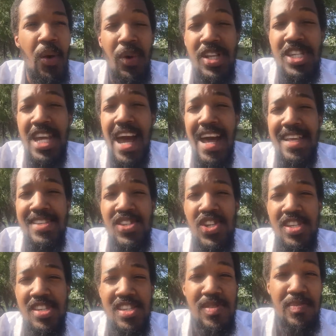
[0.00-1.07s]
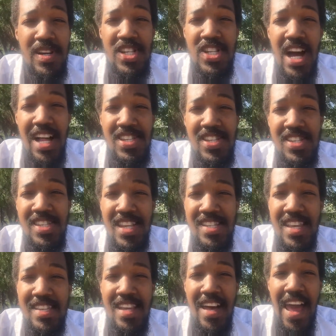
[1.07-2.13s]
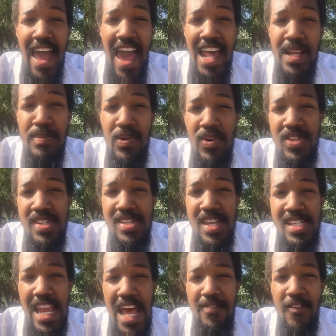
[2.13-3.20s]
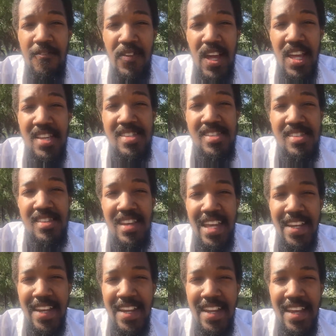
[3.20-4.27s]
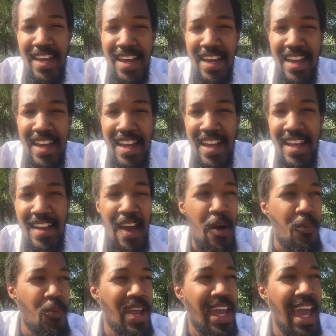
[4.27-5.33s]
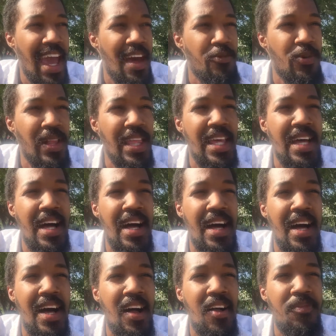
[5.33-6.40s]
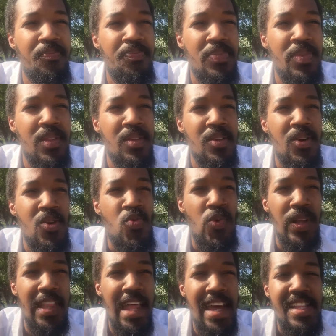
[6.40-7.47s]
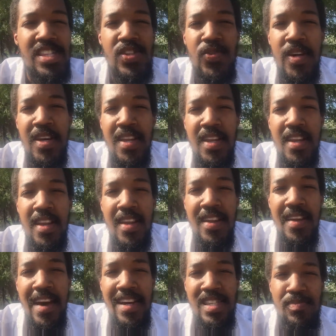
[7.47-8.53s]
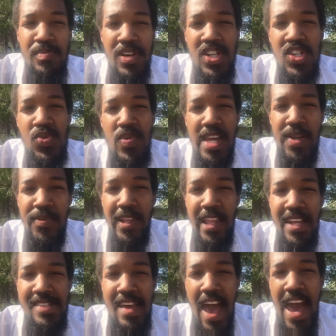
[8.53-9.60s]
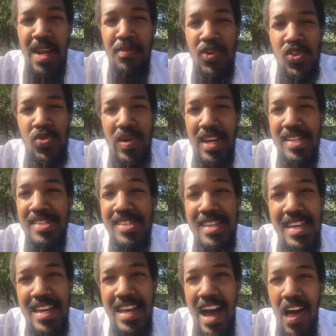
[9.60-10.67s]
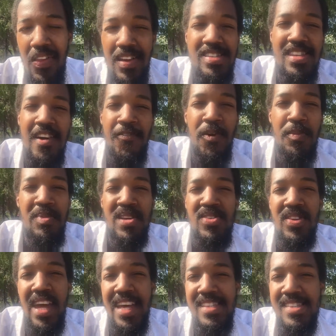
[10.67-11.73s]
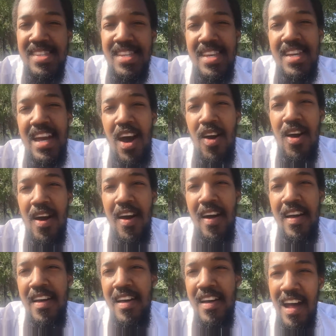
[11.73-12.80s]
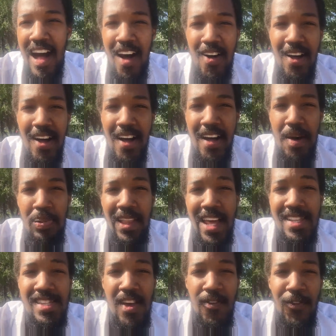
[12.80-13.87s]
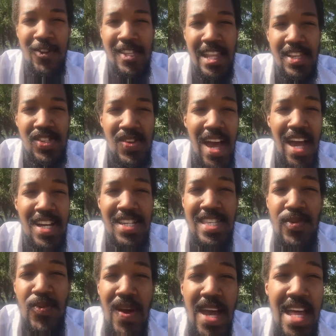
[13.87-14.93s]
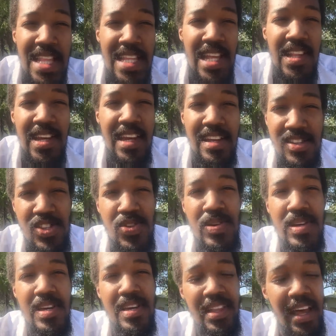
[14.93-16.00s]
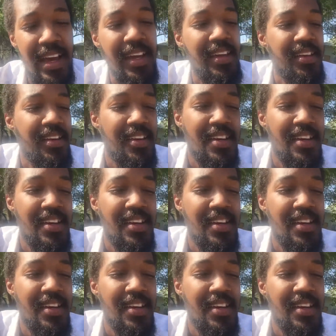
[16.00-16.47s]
which has just as much consciousness as an animal, it just doesn't have a face, and we can't really relate to it as much as we can relate to animals. We can see how they suffer, but you can't see how a plant suffers unless you actually really look into it. Like,